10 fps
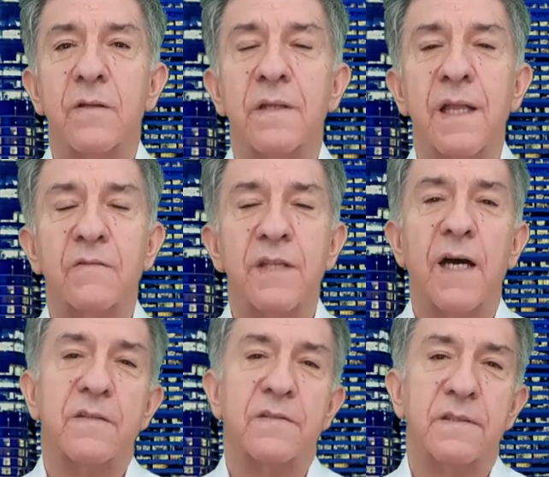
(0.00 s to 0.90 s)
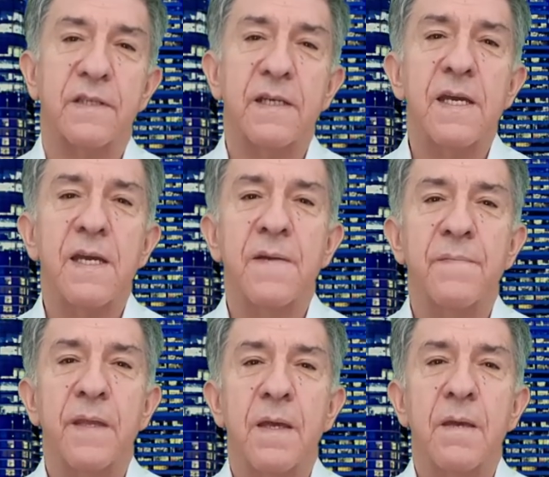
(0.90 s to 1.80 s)
Laudato Si
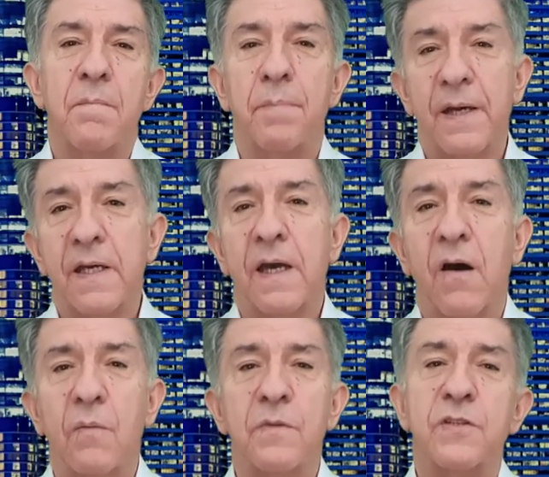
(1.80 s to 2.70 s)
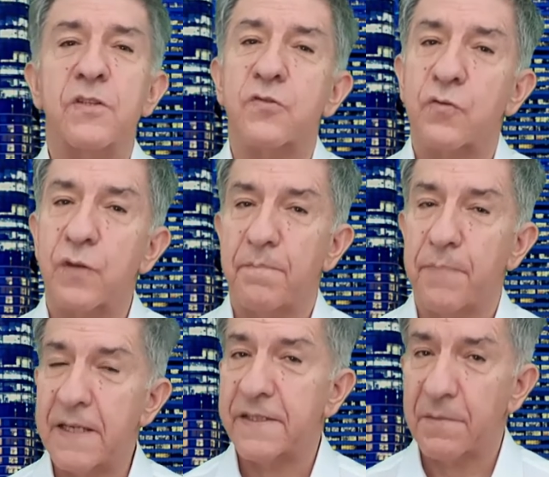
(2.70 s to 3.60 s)
paying homage to the
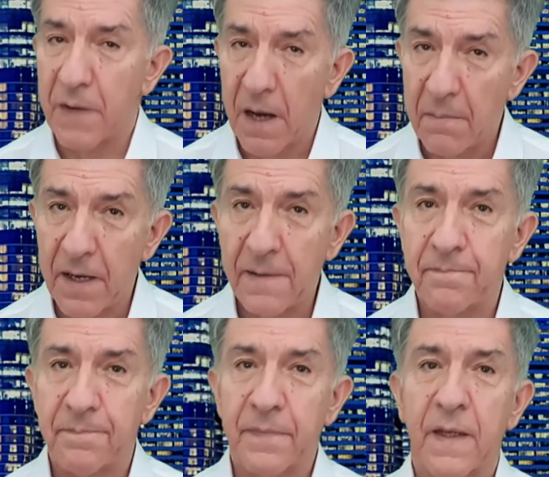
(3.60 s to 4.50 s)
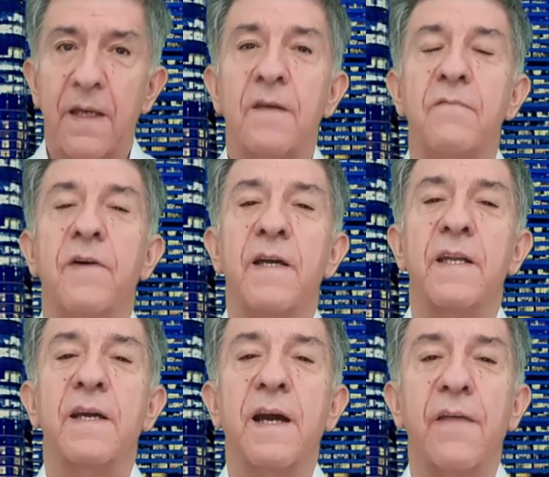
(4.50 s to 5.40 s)
Pachamama,
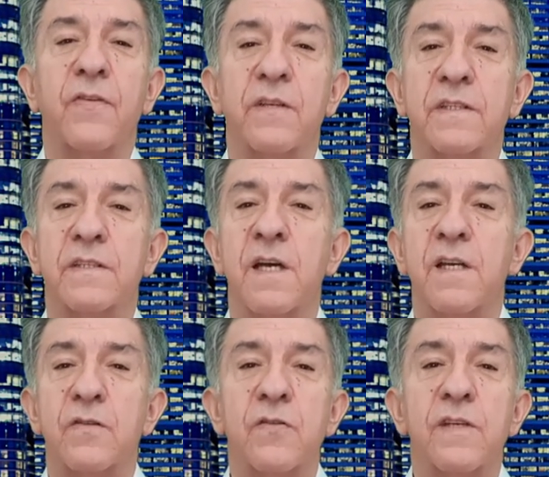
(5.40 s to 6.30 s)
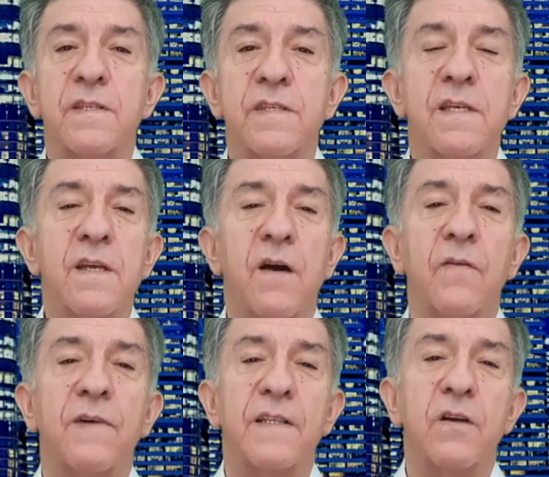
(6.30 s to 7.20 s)
inviting Catholics to the sin
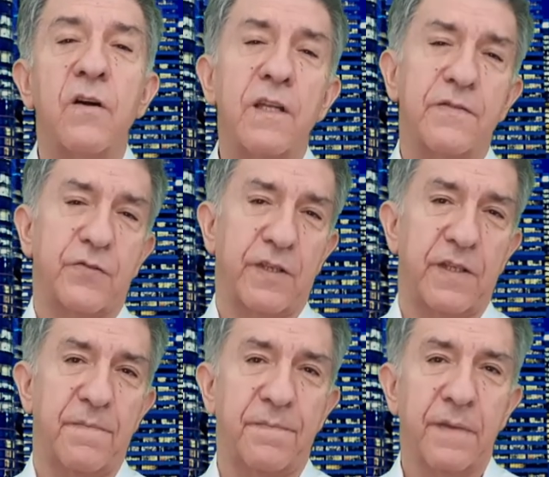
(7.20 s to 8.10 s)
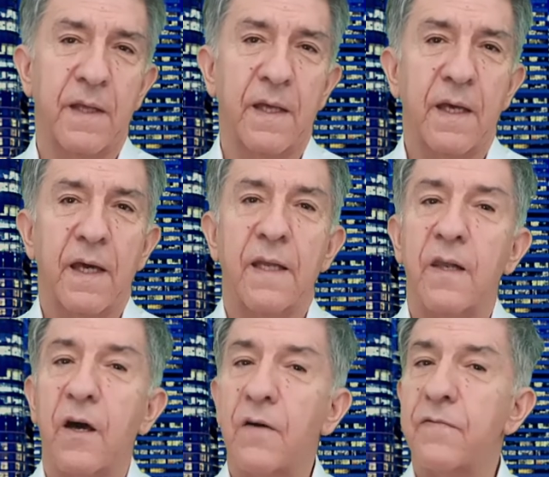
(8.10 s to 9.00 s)
of idolatry and
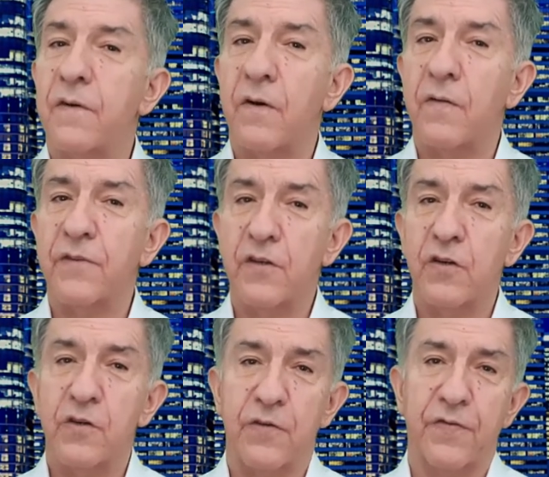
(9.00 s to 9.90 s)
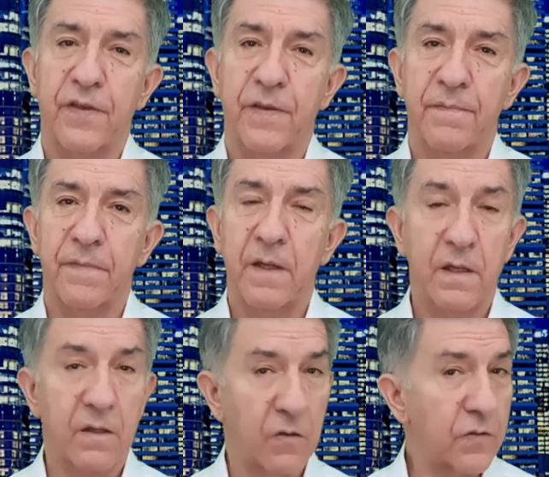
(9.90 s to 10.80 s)
love of the earth,
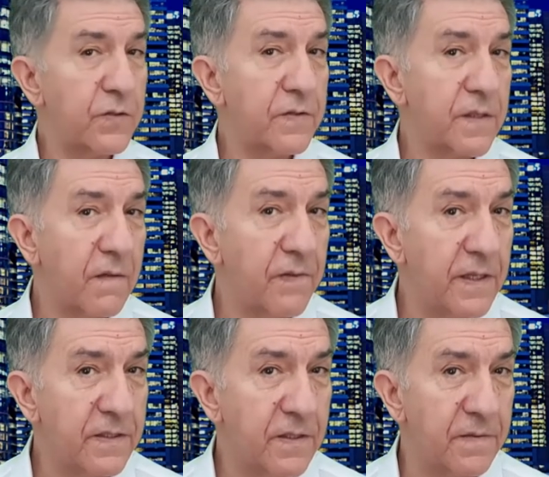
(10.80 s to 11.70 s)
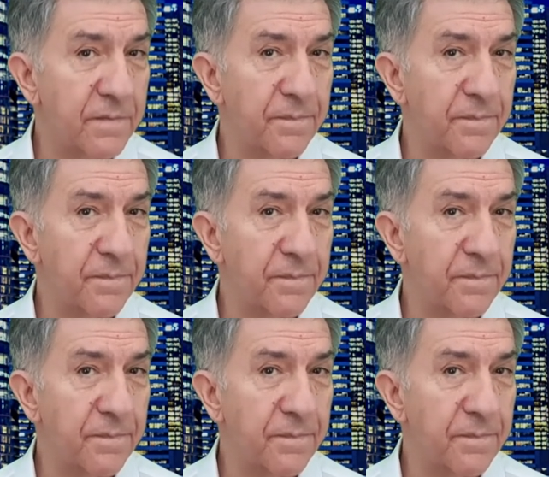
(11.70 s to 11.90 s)
not to salvation.